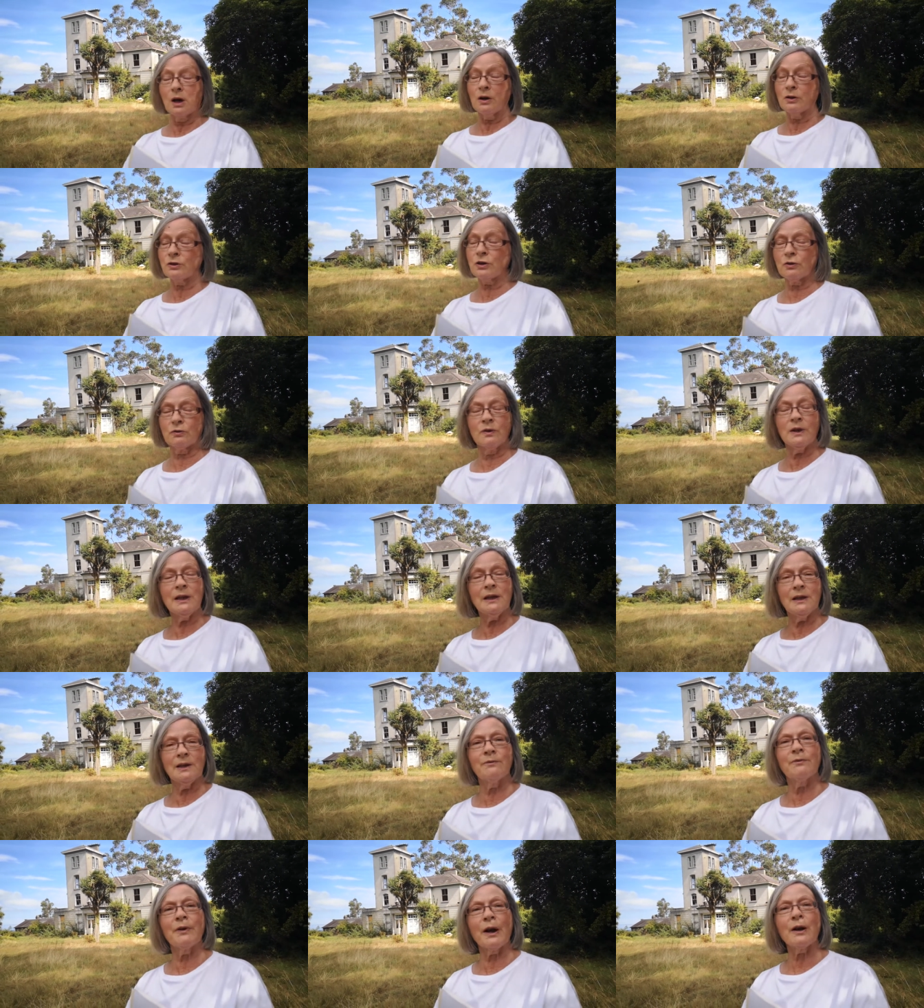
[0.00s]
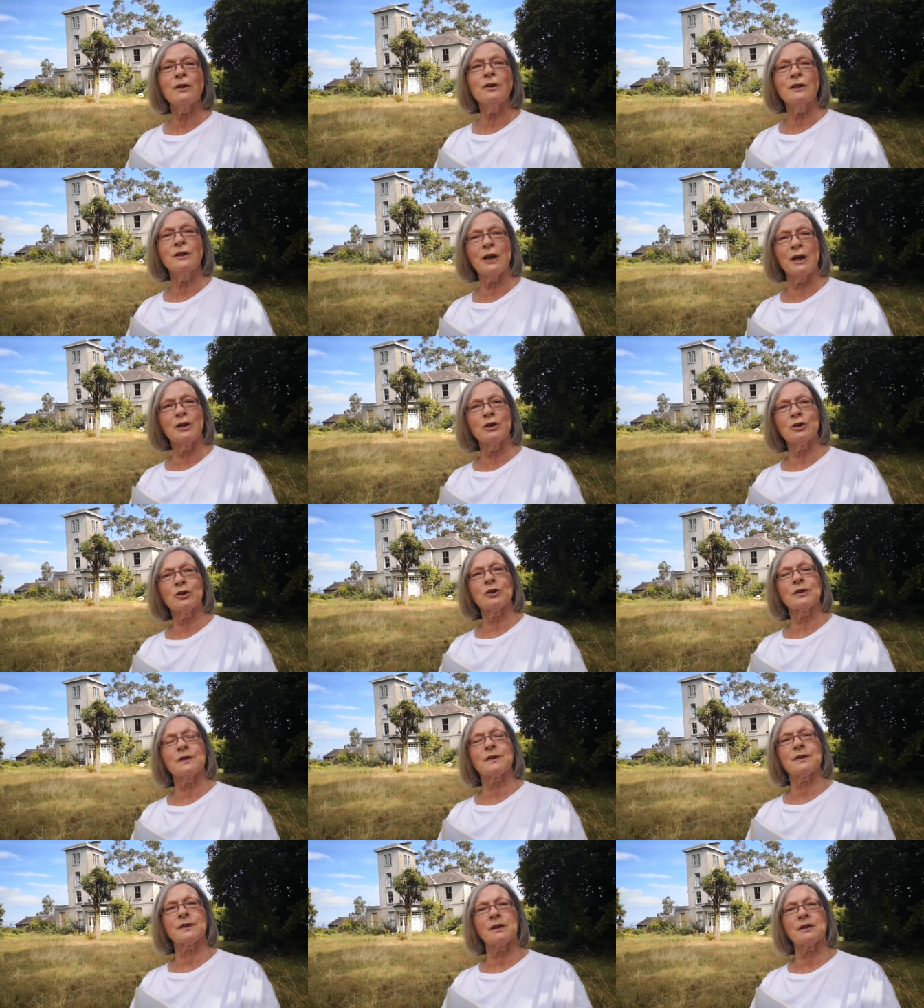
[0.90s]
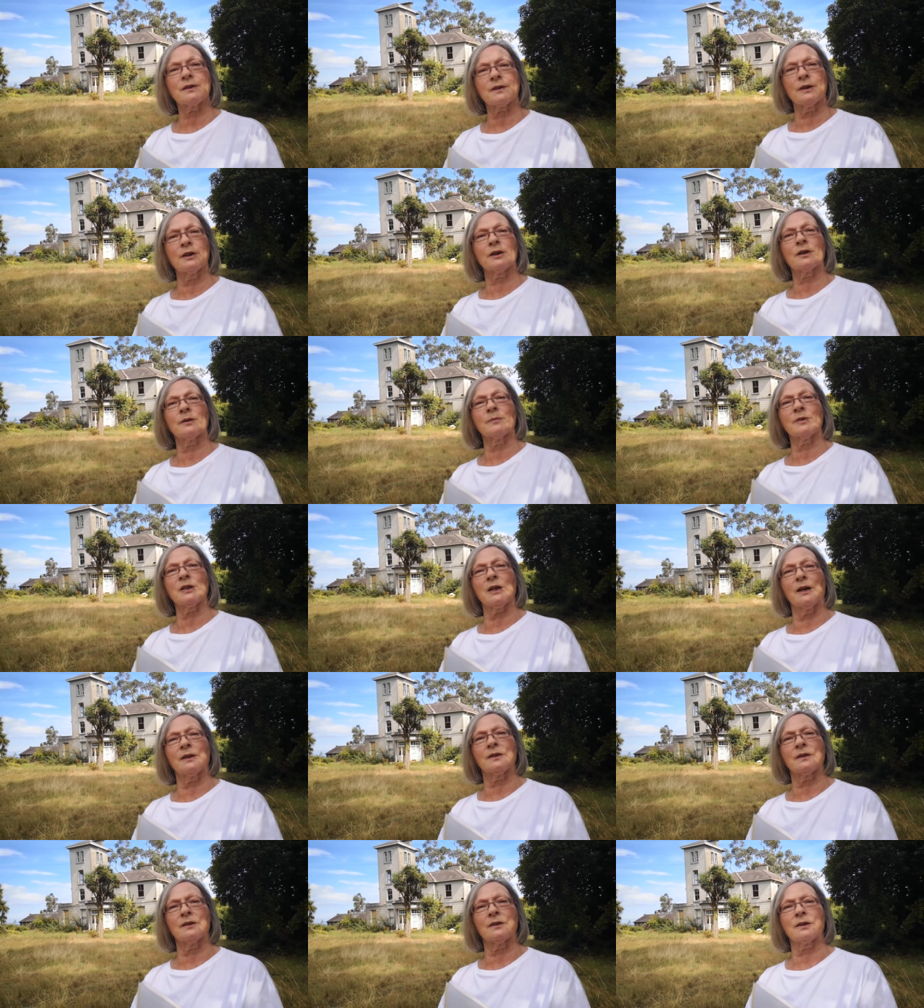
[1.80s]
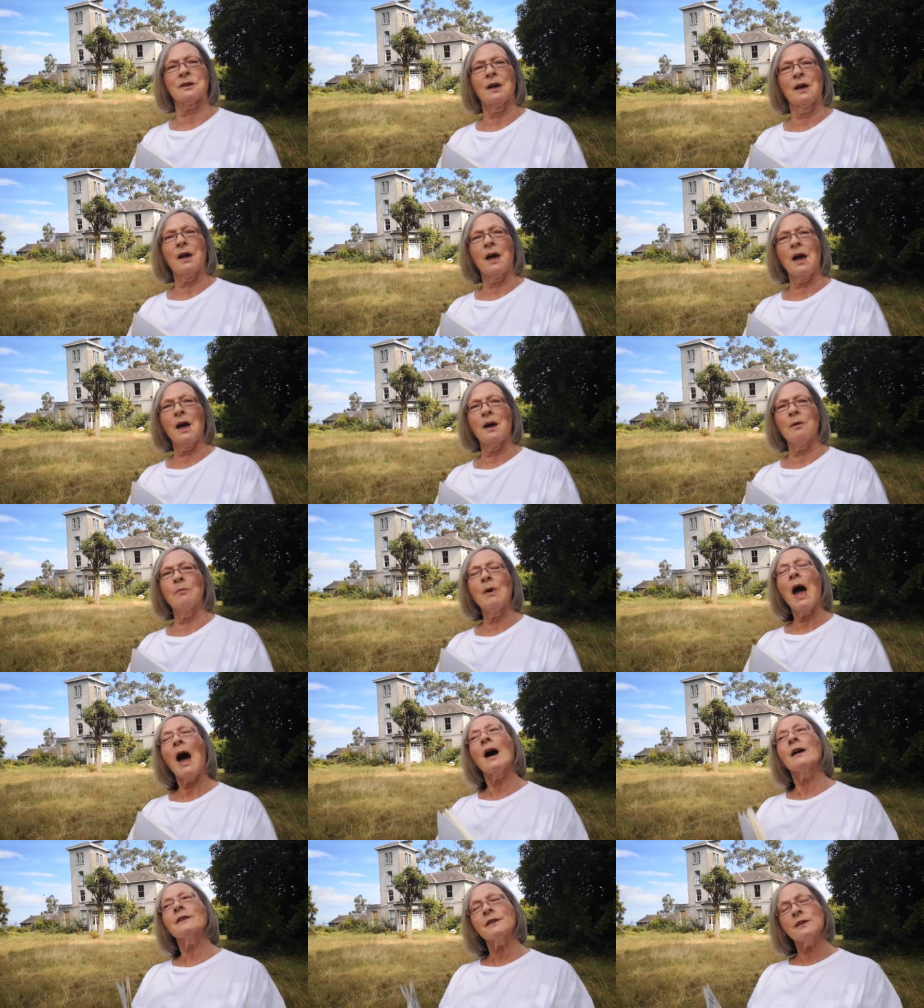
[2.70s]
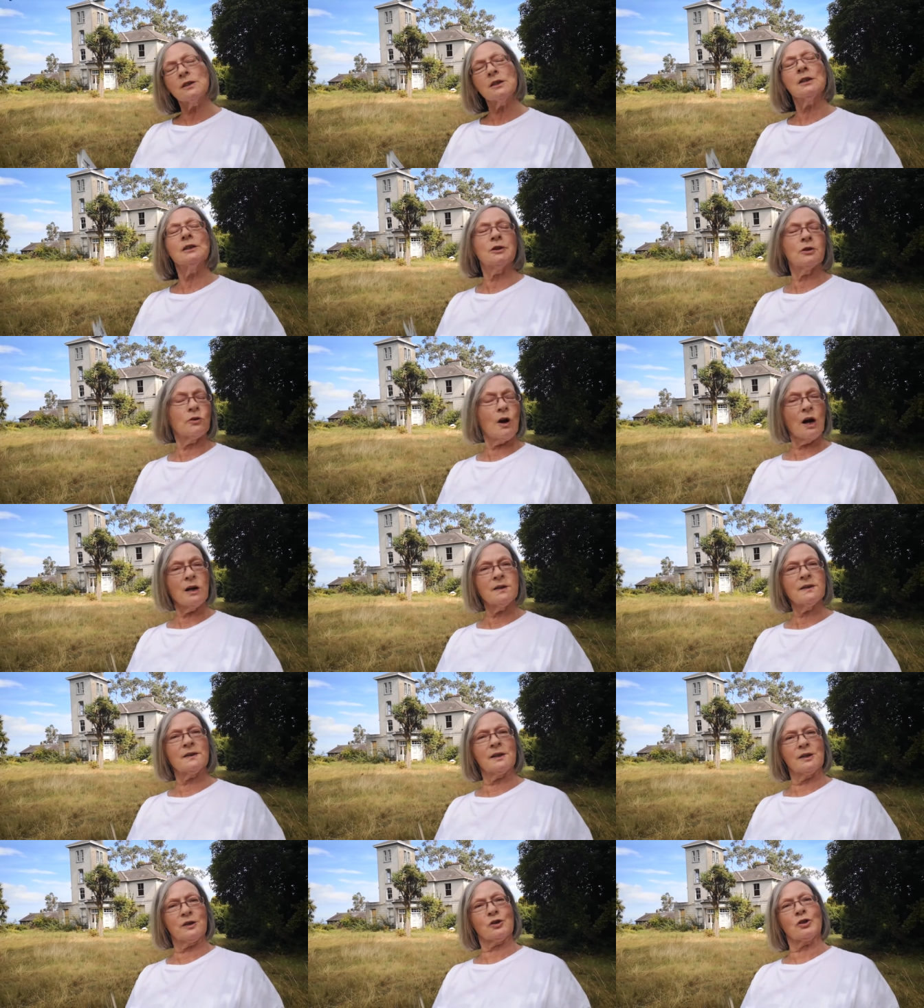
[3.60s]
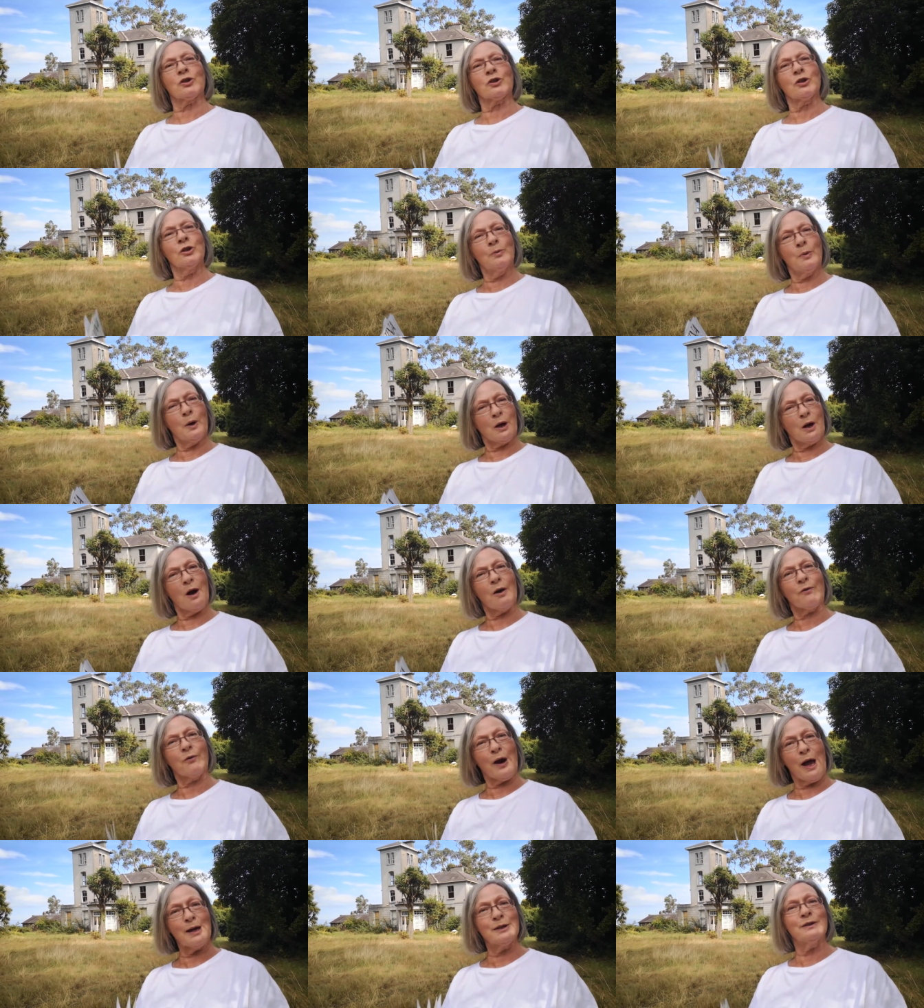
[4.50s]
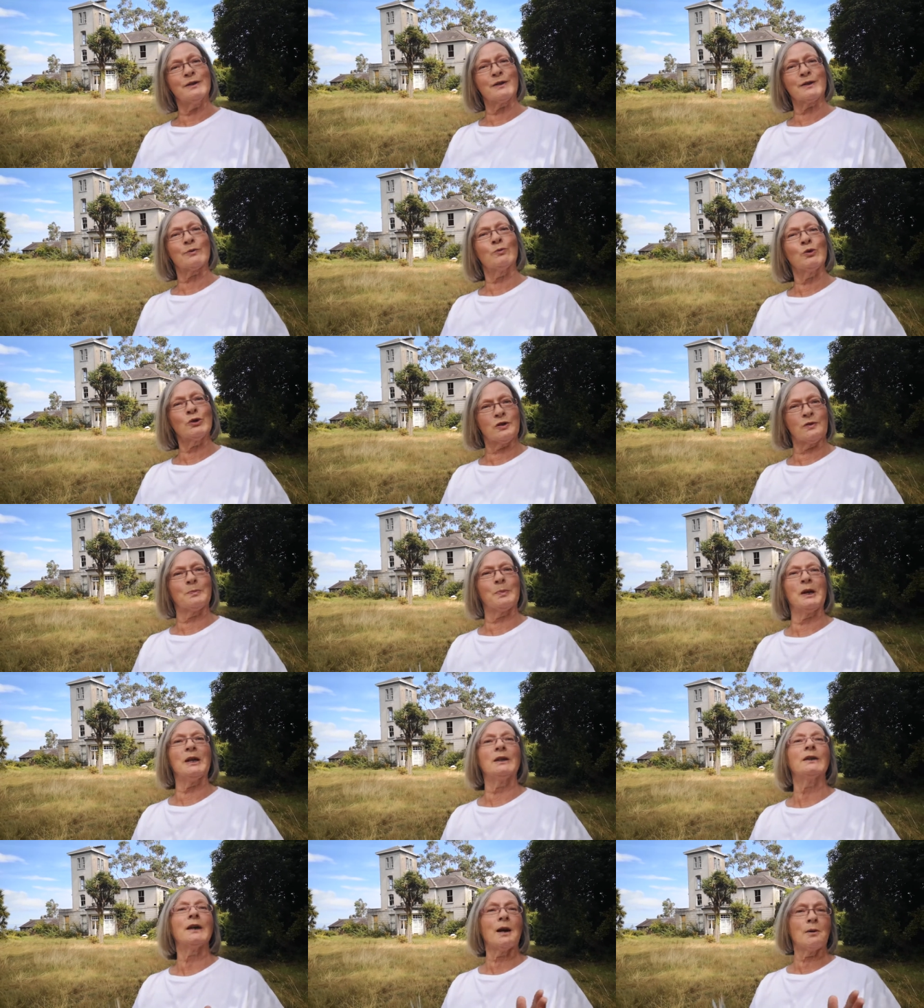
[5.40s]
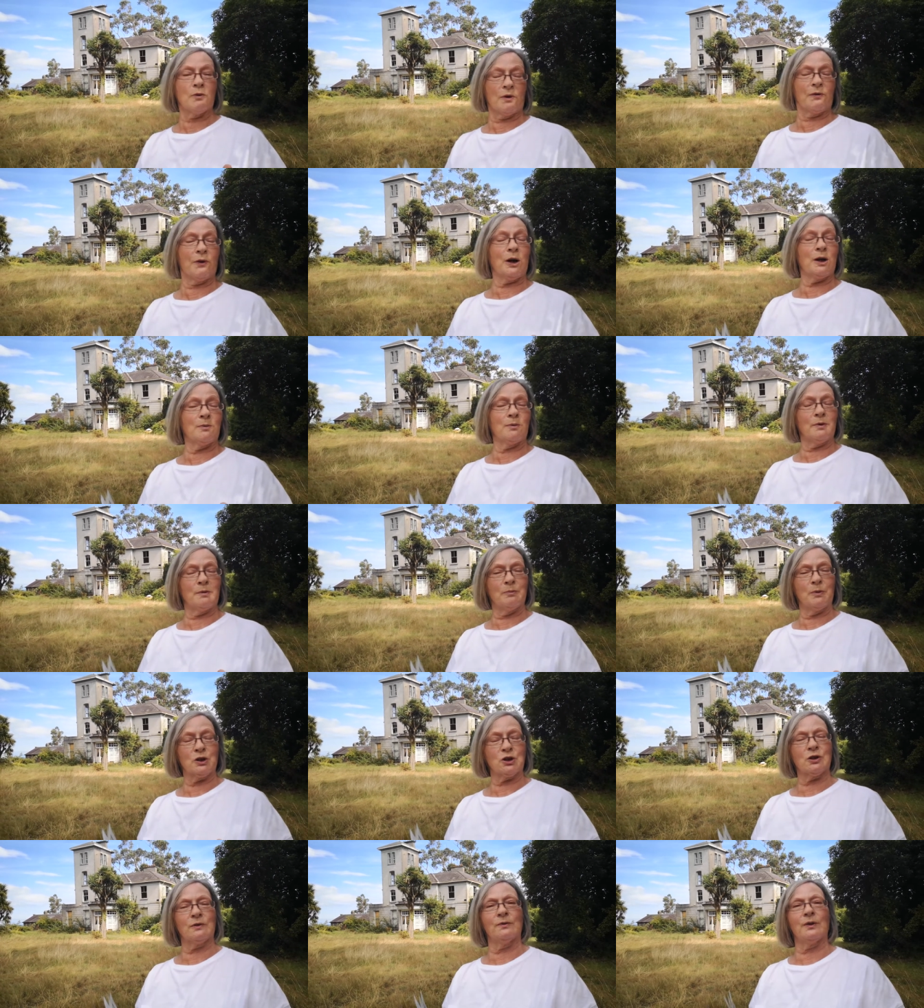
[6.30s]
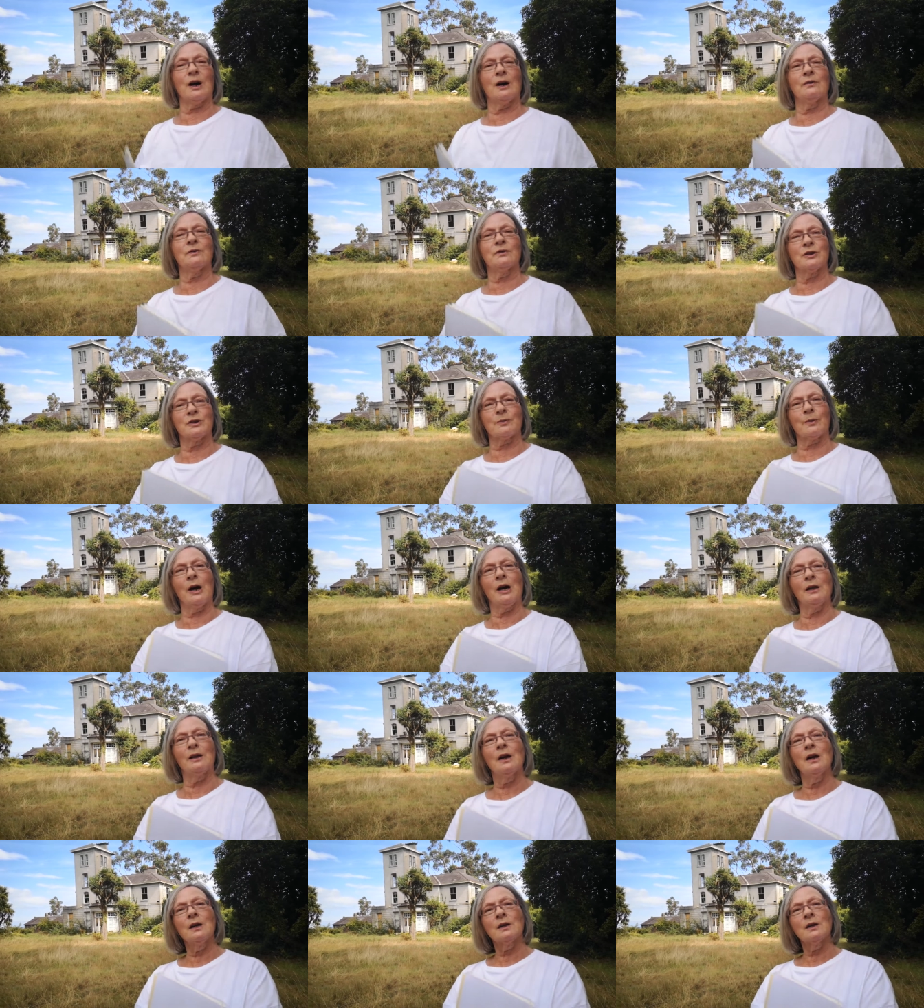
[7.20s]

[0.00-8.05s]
under really very dangerous circumstances. Um, as indeed the Ryan sisters, who were her friends, would have been. They were very much involved as well.